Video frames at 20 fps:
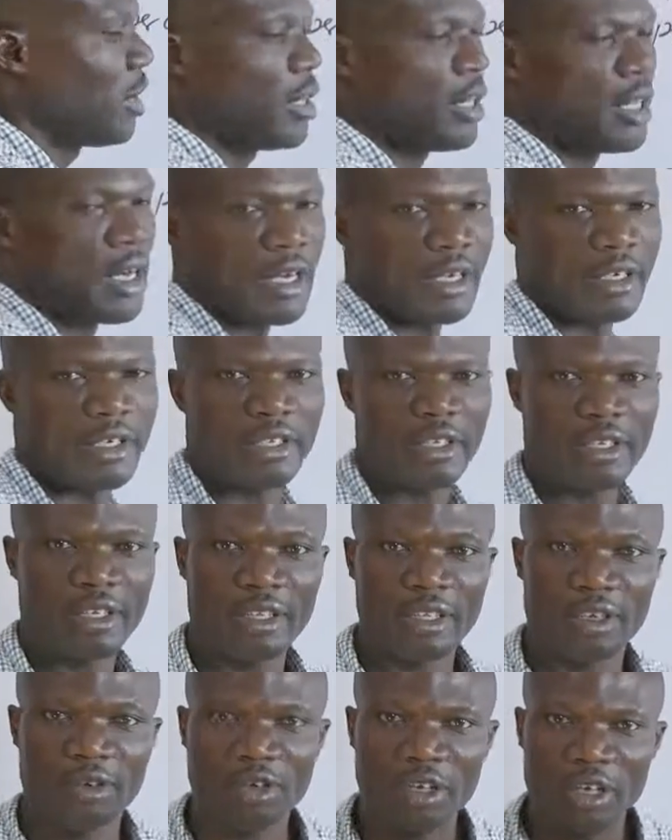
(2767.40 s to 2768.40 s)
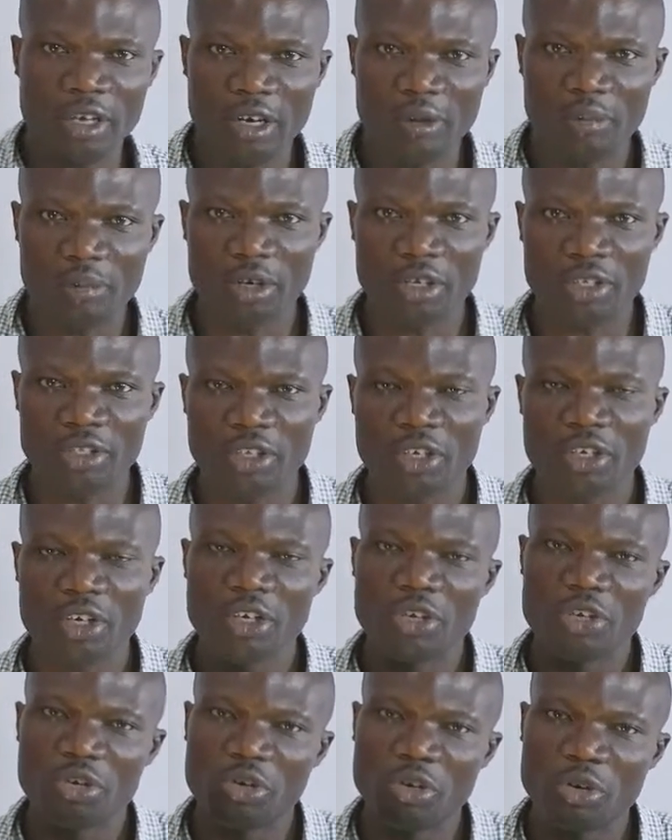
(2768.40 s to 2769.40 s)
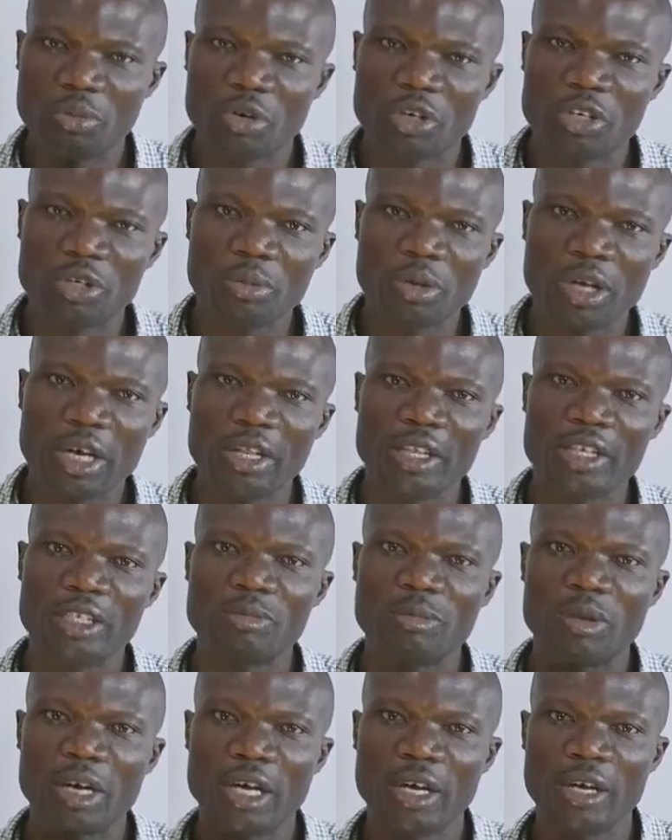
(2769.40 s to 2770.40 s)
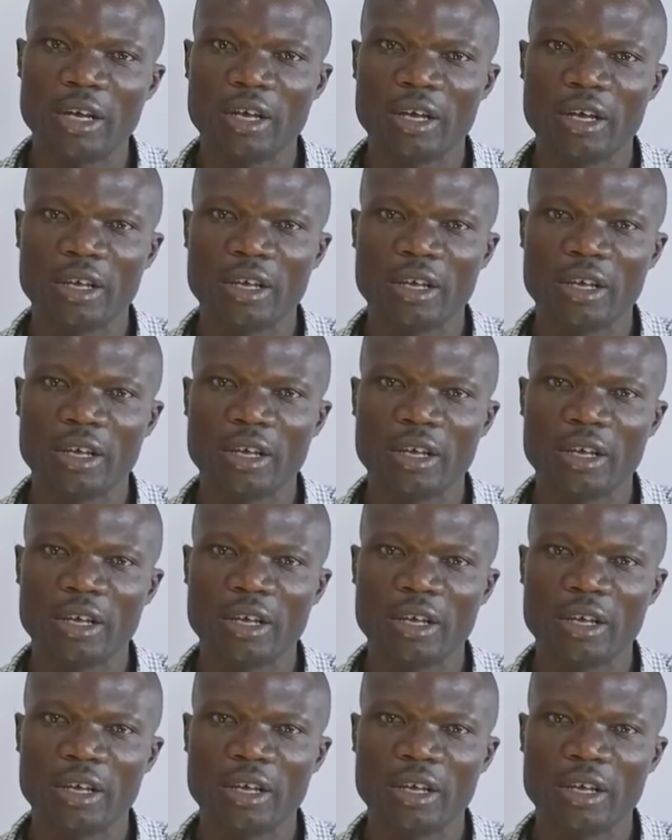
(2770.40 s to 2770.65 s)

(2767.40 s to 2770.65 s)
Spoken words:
30. And then what happens? You will multiply this by